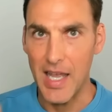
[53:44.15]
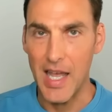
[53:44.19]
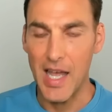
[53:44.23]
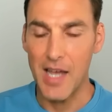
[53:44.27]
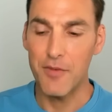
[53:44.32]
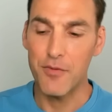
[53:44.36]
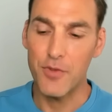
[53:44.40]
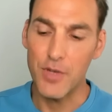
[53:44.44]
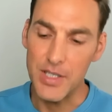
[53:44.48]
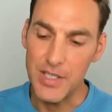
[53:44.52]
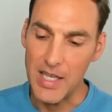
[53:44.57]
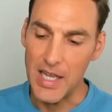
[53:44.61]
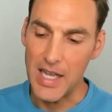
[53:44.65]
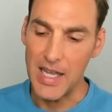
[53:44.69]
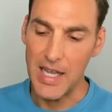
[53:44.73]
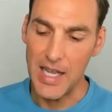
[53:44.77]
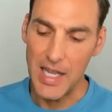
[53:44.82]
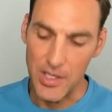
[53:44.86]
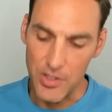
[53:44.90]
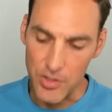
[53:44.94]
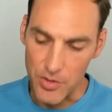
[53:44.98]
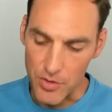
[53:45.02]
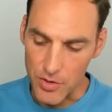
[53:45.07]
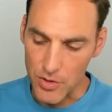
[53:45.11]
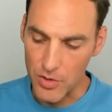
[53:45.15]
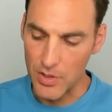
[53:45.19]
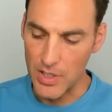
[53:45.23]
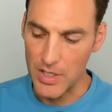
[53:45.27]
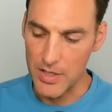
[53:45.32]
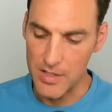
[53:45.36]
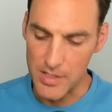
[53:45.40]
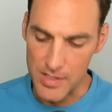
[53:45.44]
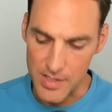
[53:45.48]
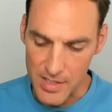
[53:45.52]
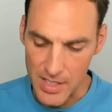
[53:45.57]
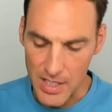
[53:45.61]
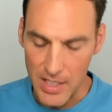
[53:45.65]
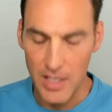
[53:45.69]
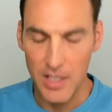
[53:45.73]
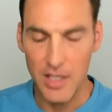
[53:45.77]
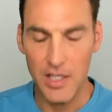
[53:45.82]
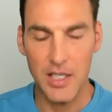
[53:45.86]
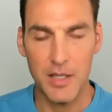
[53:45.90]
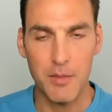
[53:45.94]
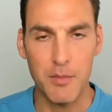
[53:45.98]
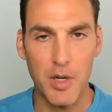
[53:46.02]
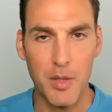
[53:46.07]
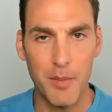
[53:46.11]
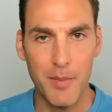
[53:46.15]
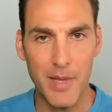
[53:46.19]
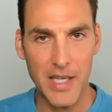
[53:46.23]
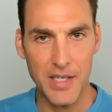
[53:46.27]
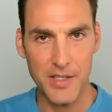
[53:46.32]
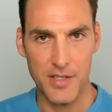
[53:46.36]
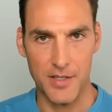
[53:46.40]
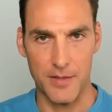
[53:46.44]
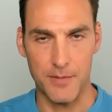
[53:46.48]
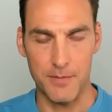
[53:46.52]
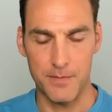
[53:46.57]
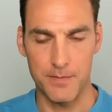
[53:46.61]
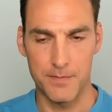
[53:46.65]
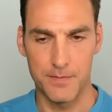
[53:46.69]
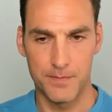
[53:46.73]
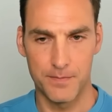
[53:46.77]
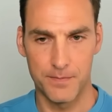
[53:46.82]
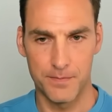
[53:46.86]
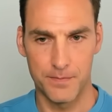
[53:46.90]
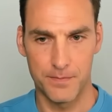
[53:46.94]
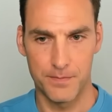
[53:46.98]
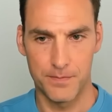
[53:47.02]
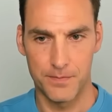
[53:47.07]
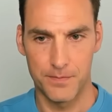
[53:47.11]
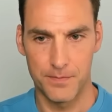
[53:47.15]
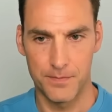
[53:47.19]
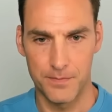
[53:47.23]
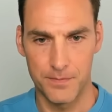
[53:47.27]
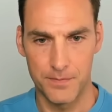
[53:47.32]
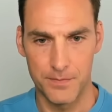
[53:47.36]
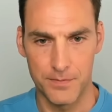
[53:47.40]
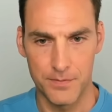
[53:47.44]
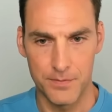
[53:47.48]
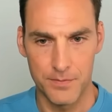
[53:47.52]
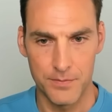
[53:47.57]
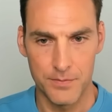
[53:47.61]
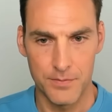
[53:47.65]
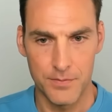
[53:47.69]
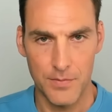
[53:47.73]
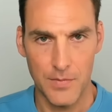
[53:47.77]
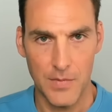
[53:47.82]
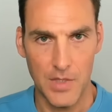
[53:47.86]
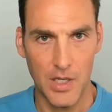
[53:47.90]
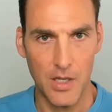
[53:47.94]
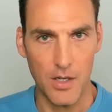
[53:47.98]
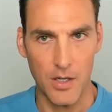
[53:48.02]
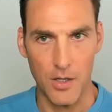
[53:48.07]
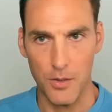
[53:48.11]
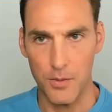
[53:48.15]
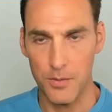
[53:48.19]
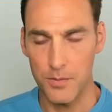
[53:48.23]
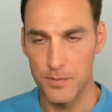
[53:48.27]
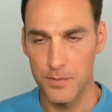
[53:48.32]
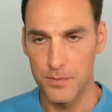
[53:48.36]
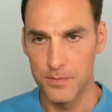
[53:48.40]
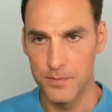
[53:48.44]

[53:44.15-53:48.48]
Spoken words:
every day, and you create this healing momentum. Uh-oh.